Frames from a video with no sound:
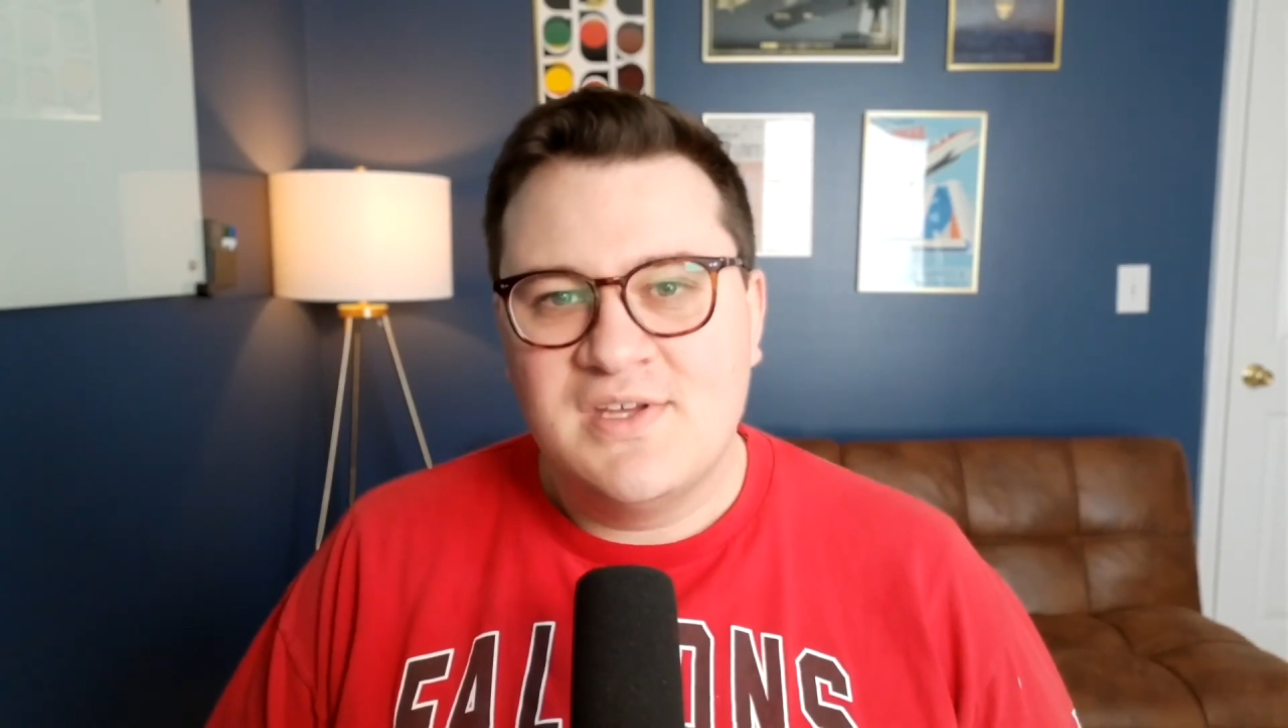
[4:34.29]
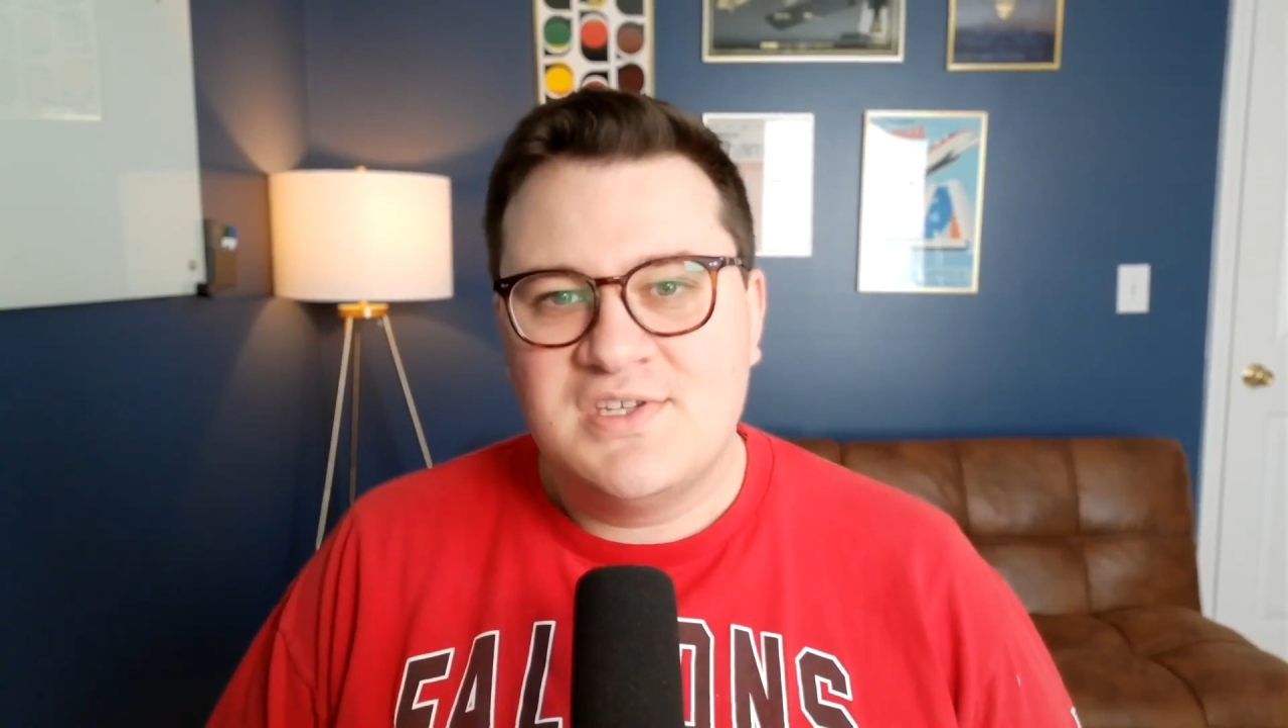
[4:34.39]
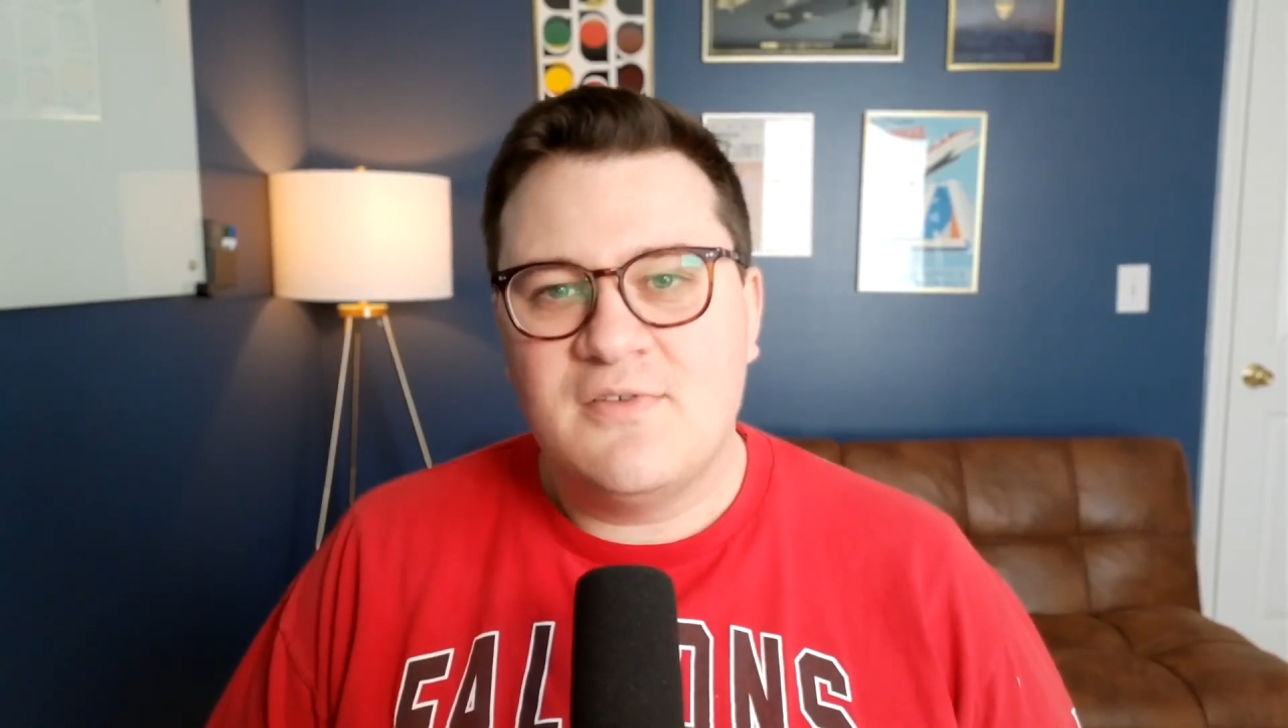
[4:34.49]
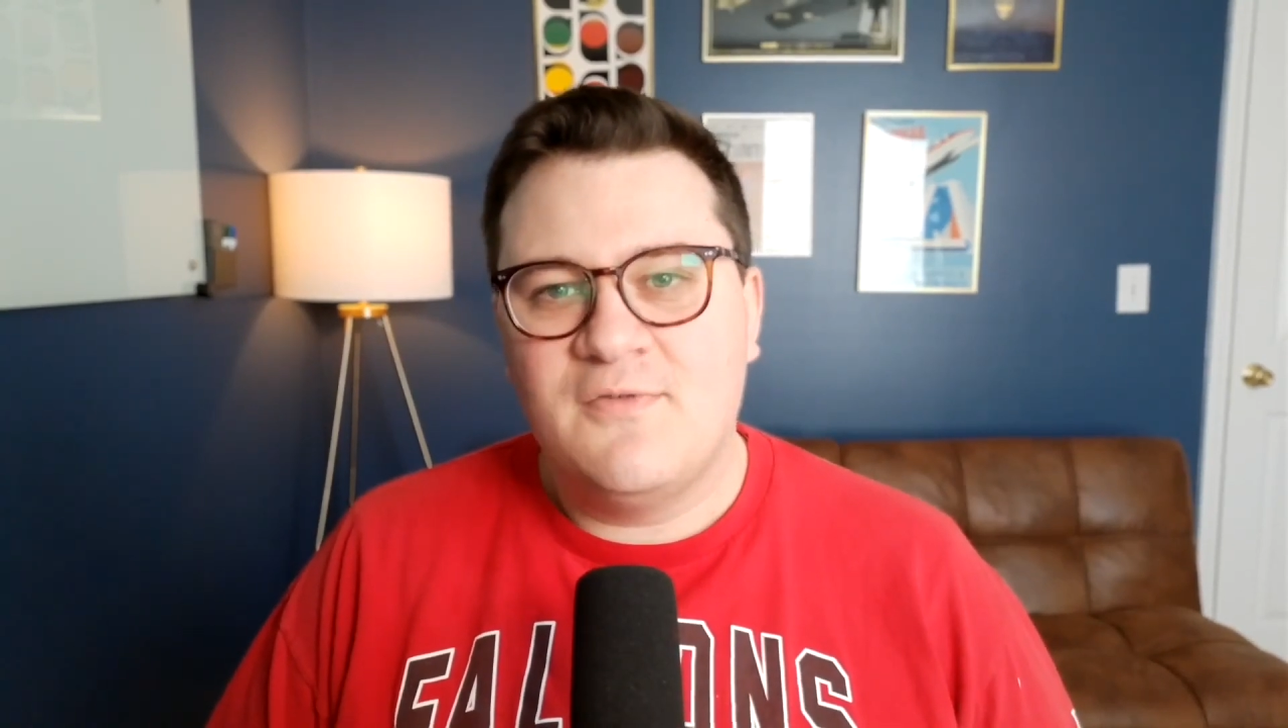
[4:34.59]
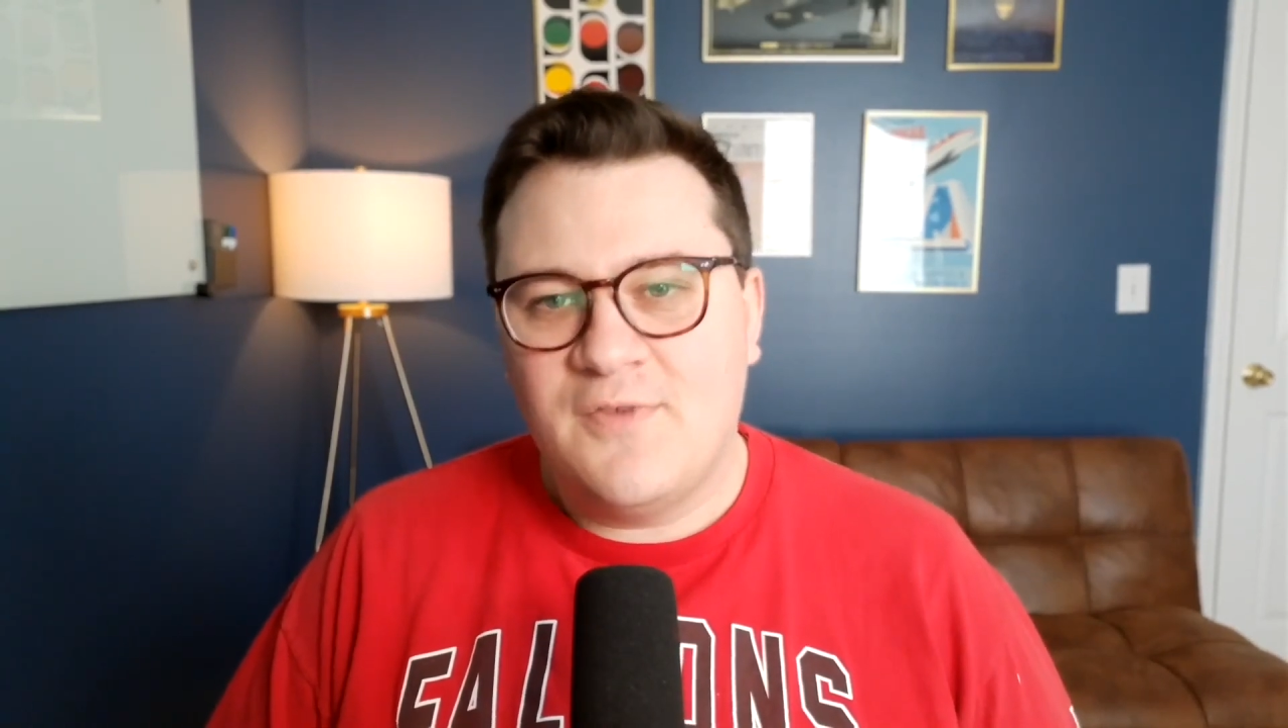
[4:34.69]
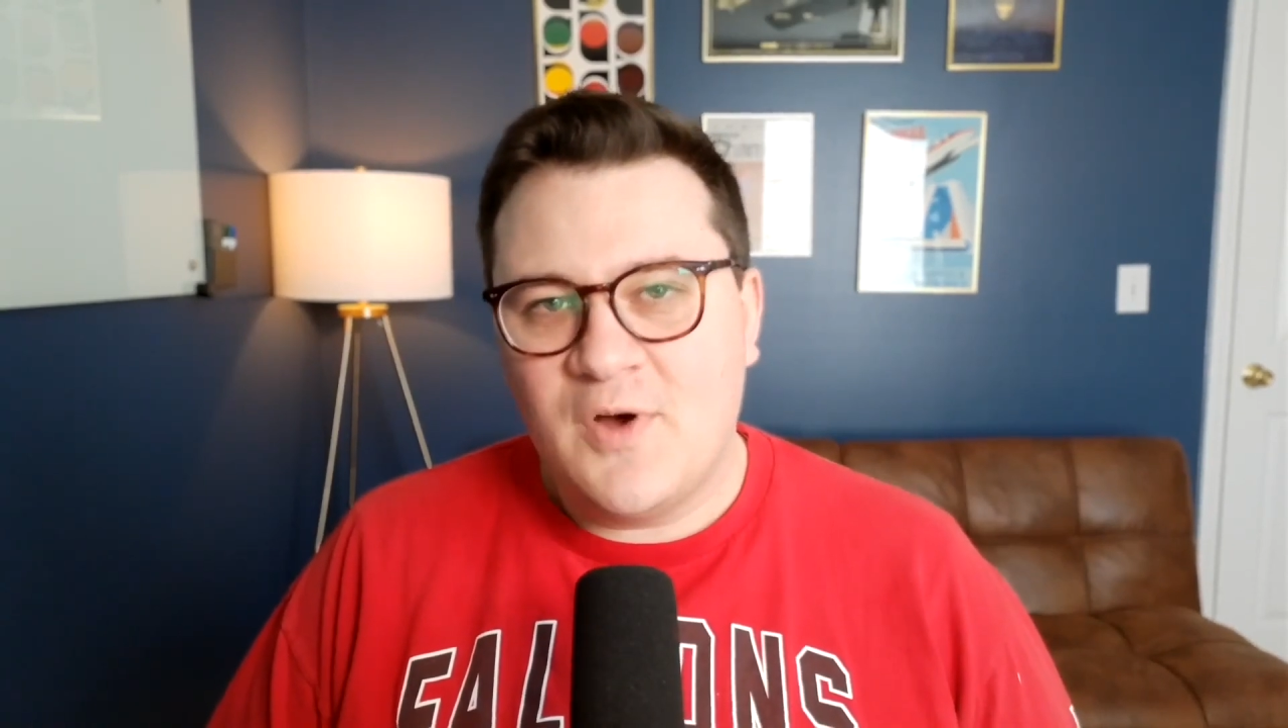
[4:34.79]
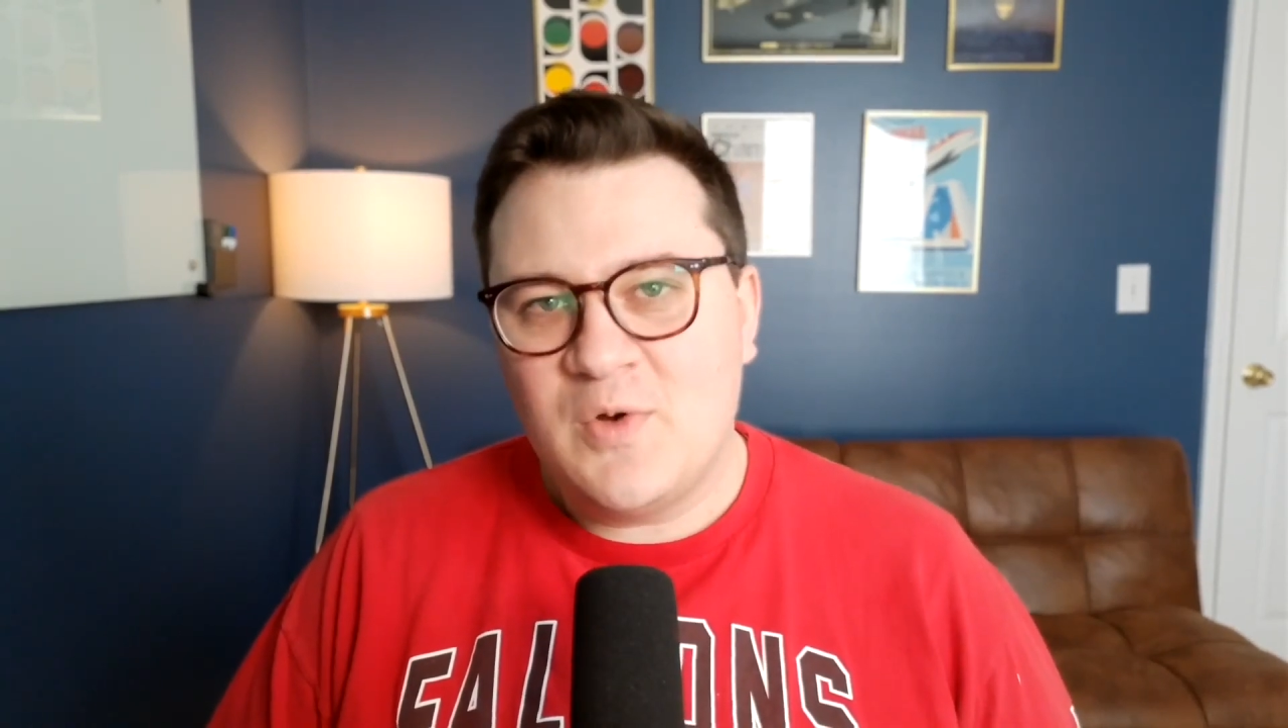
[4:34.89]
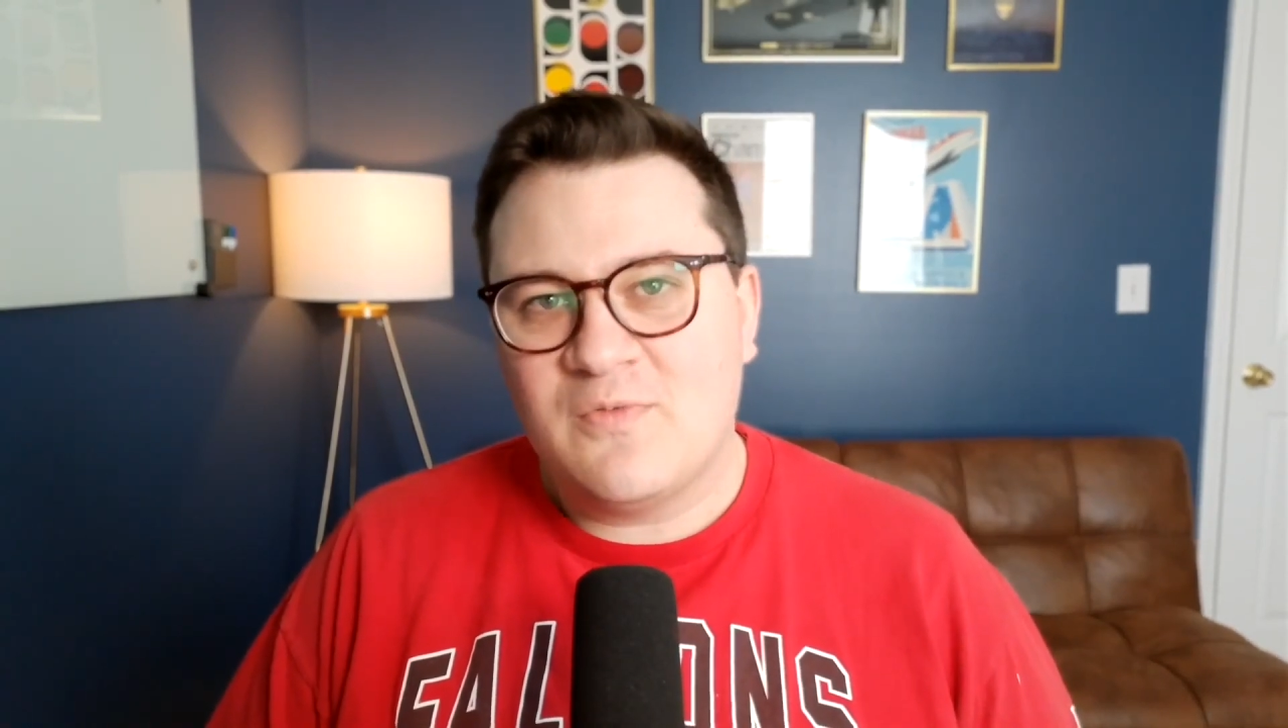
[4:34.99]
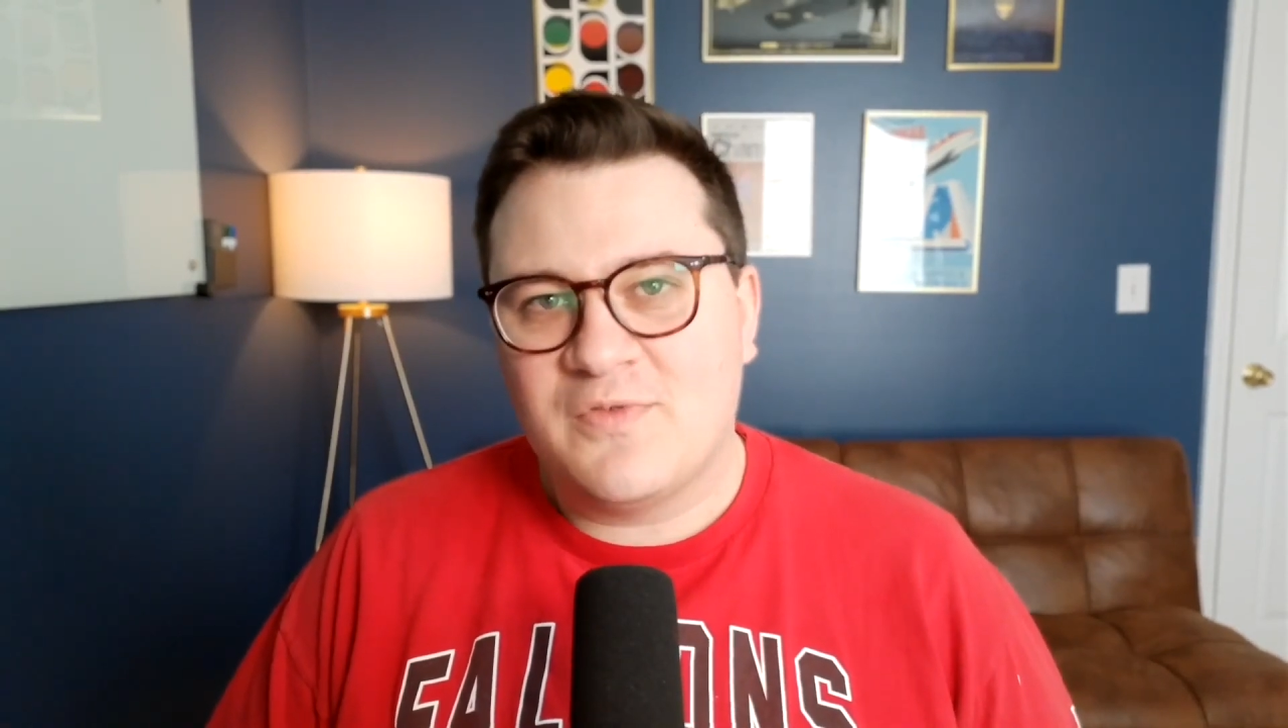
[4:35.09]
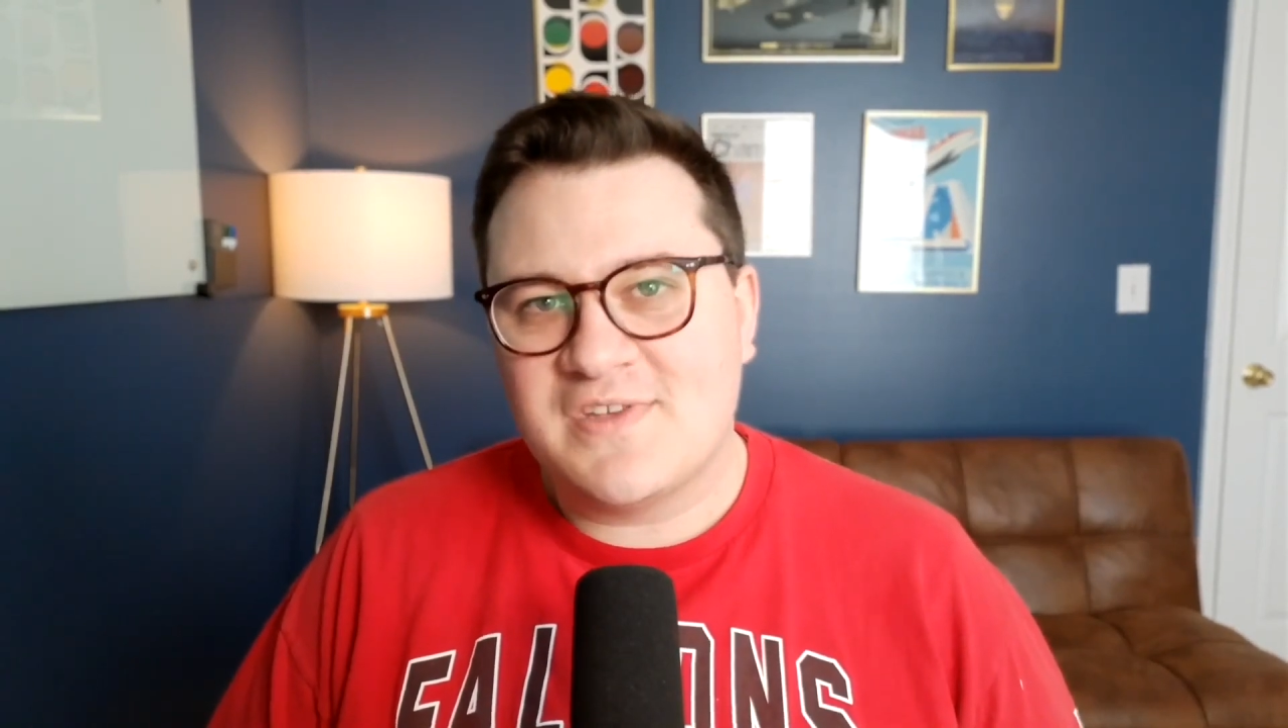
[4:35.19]
to
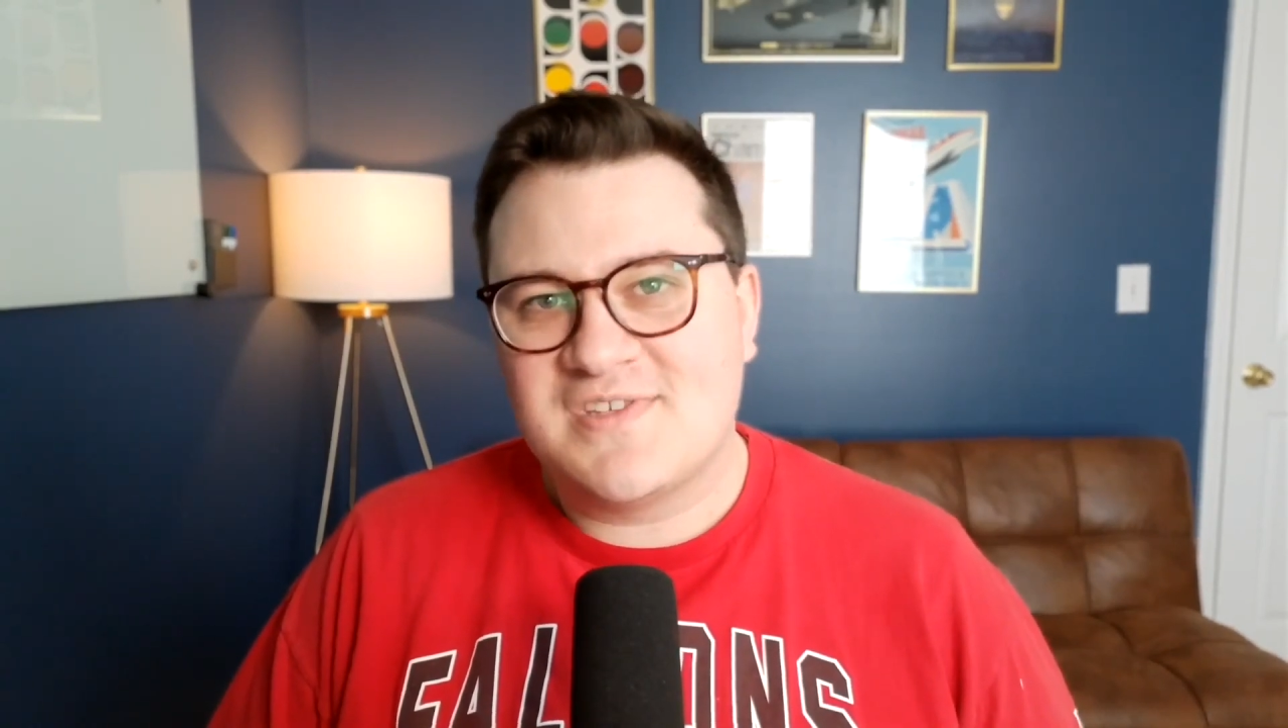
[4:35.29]
vote for the